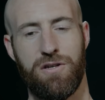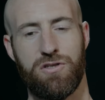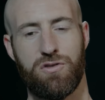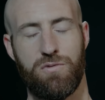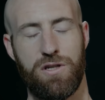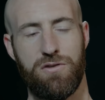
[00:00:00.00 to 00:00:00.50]

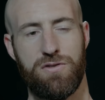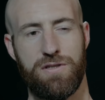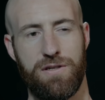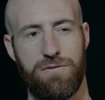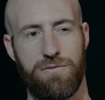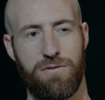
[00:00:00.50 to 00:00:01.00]
So what do you
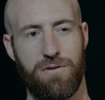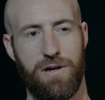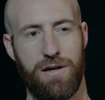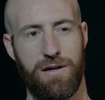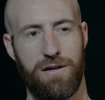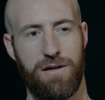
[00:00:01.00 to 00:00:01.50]
see
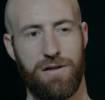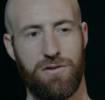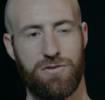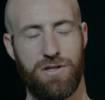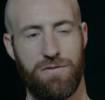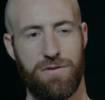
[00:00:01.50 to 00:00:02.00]
for
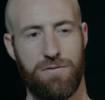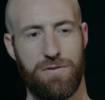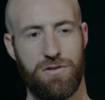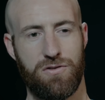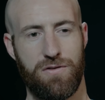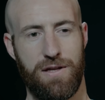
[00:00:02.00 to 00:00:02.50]
yourself in the
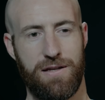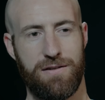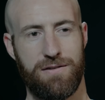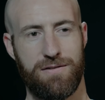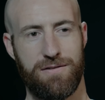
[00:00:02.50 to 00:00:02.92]
future then?